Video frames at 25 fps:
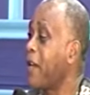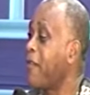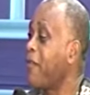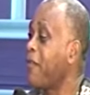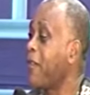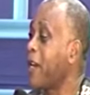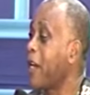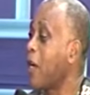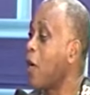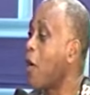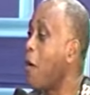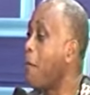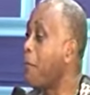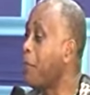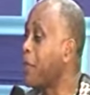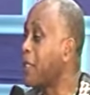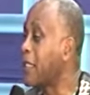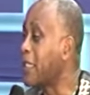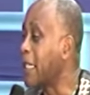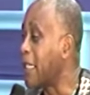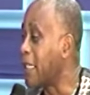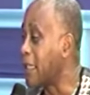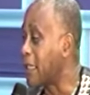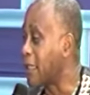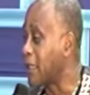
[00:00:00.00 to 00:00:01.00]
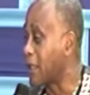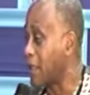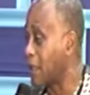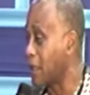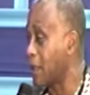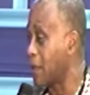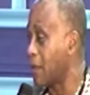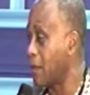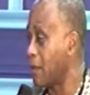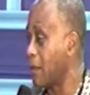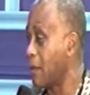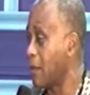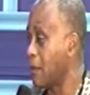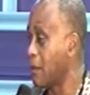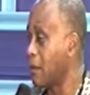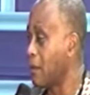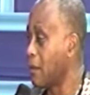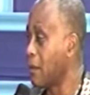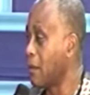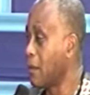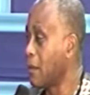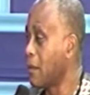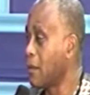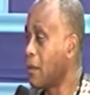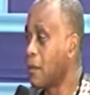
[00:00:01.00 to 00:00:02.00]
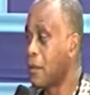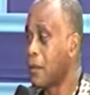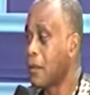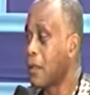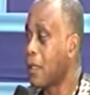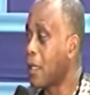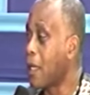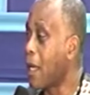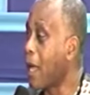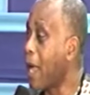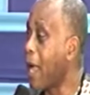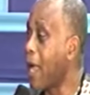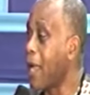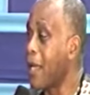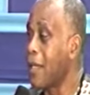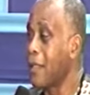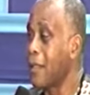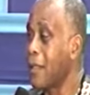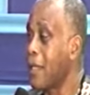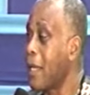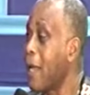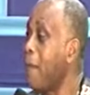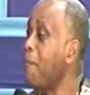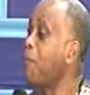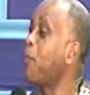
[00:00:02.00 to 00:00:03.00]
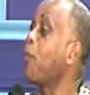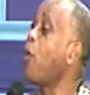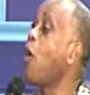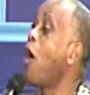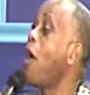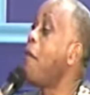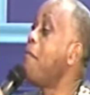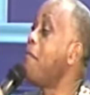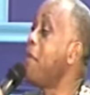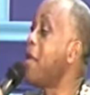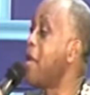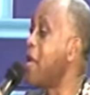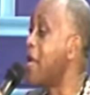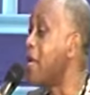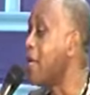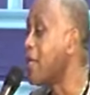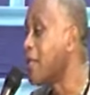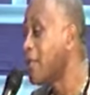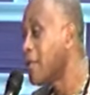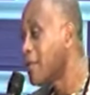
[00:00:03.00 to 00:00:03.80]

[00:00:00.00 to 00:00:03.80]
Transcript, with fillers: very competent can employ me